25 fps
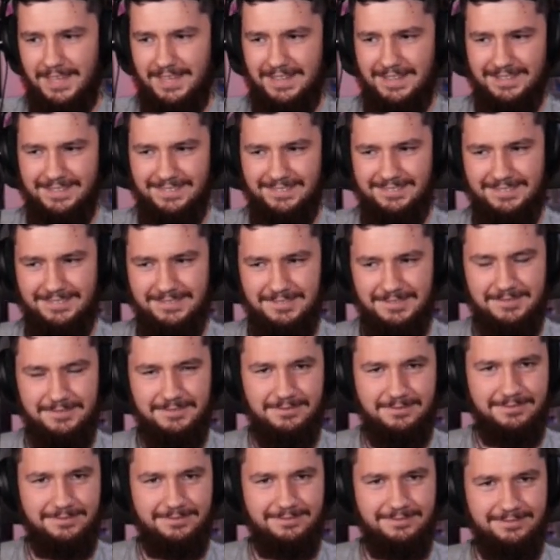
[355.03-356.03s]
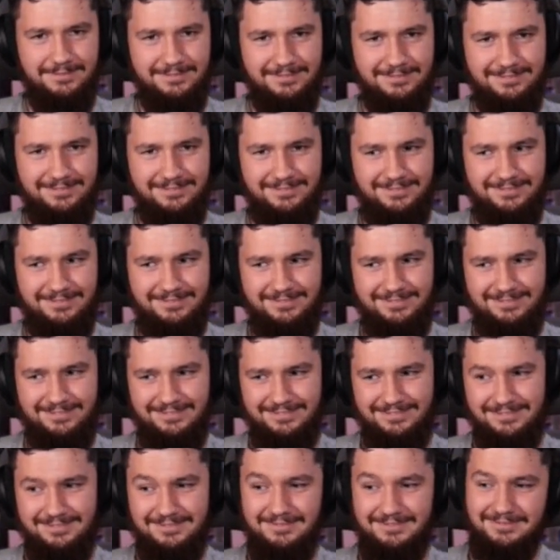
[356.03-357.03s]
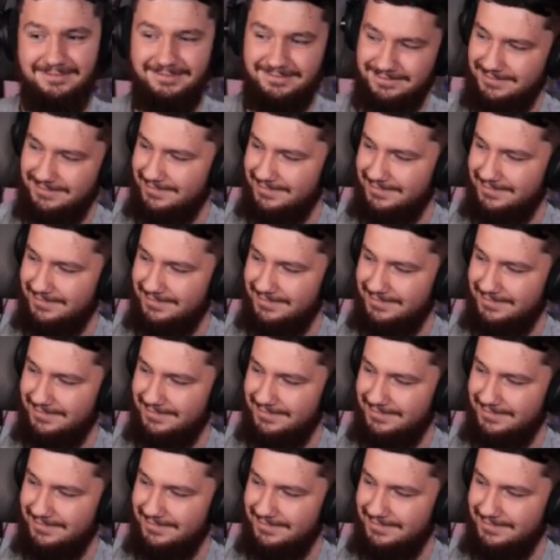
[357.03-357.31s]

This person isn't speaking.